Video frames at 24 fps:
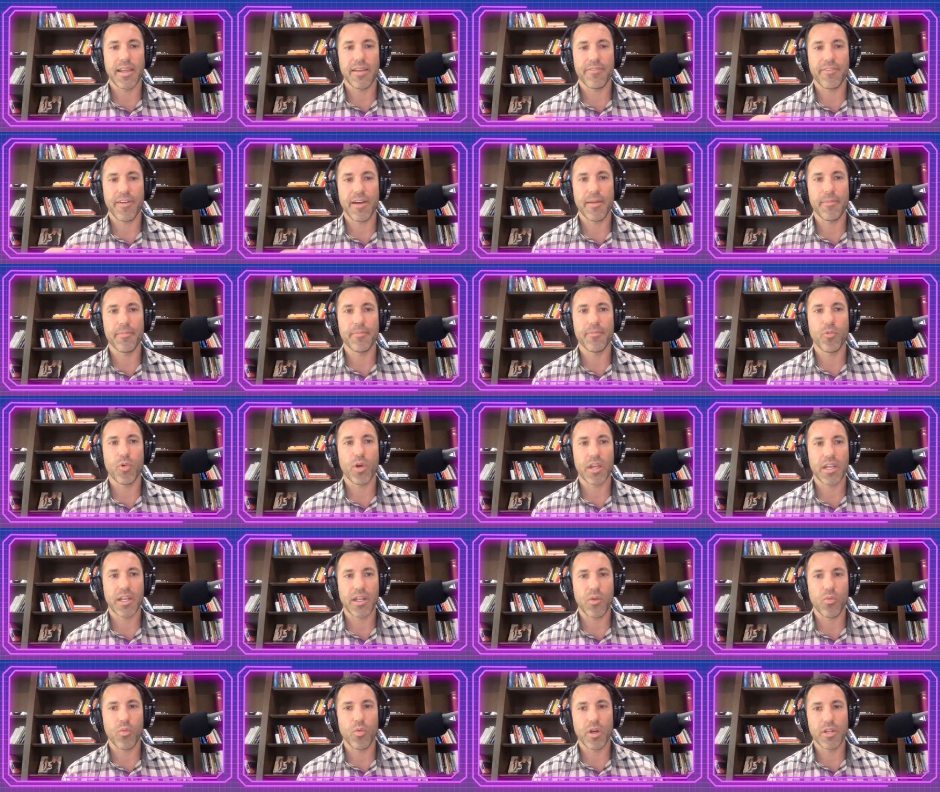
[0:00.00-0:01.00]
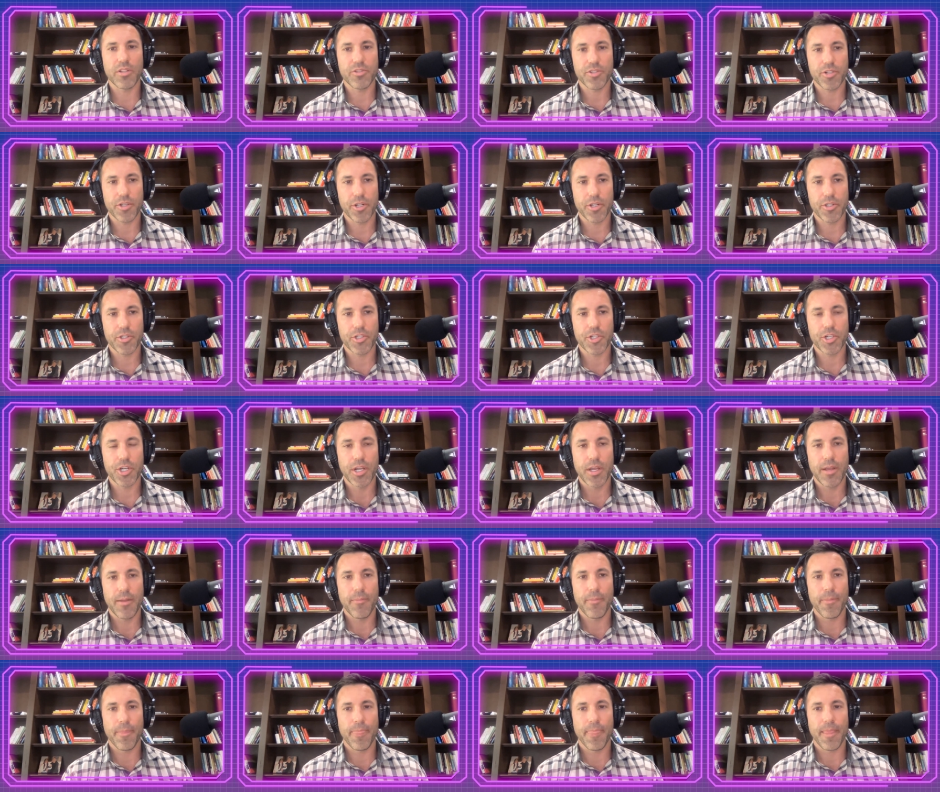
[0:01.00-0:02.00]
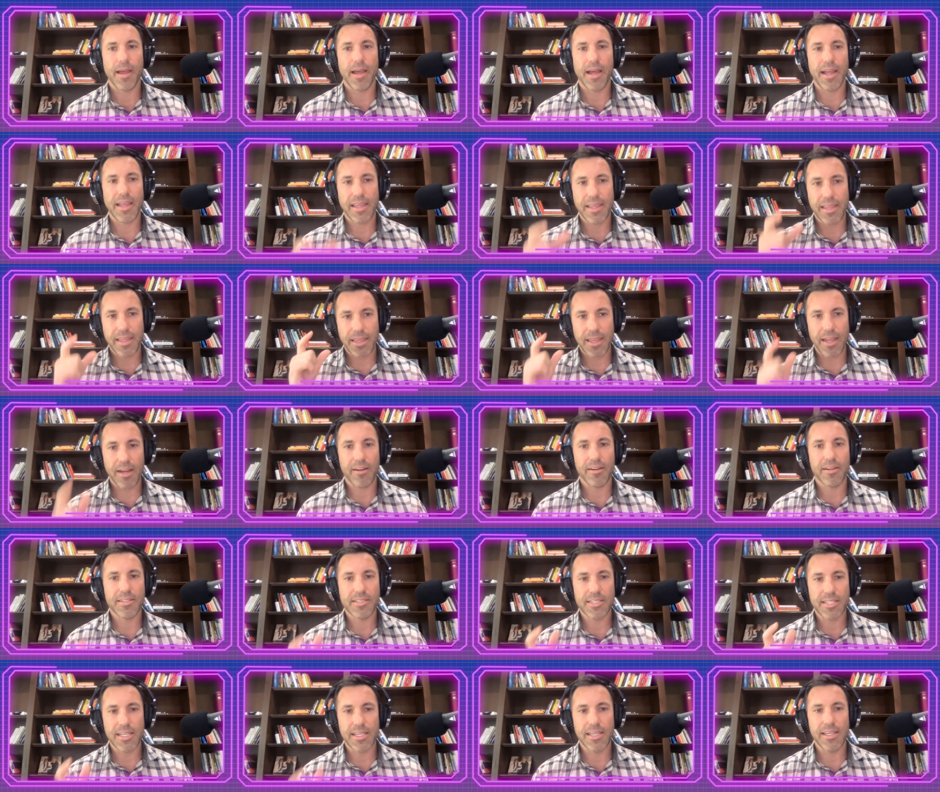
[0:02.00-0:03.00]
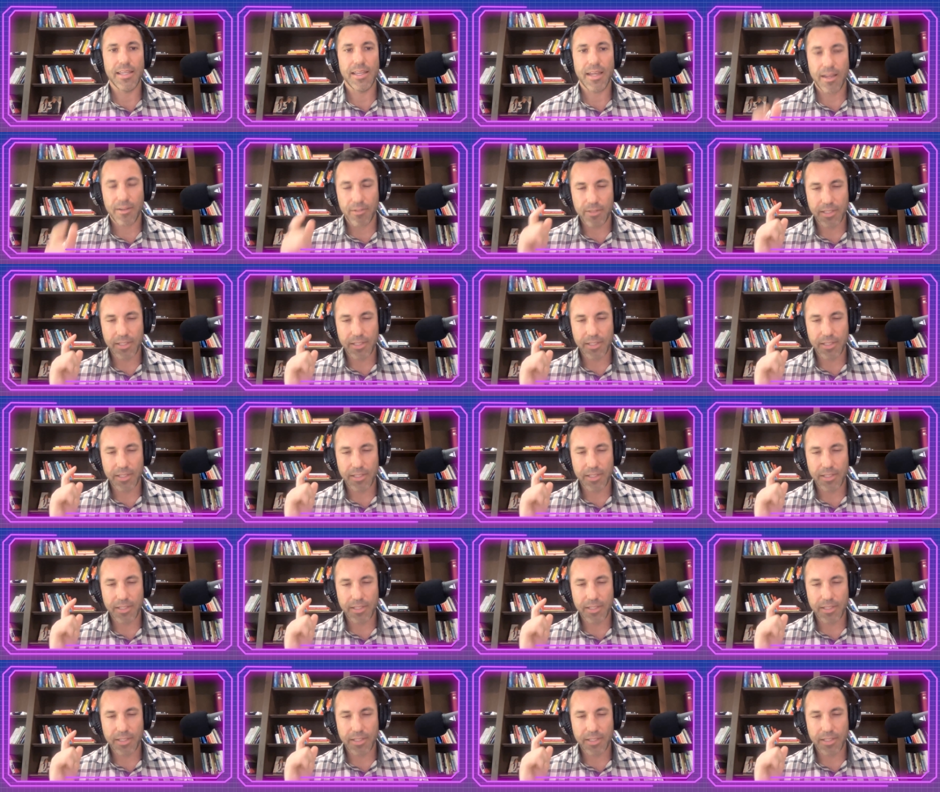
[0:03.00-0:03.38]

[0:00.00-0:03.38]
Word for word: if I'm working on one search, I guarantee, I'll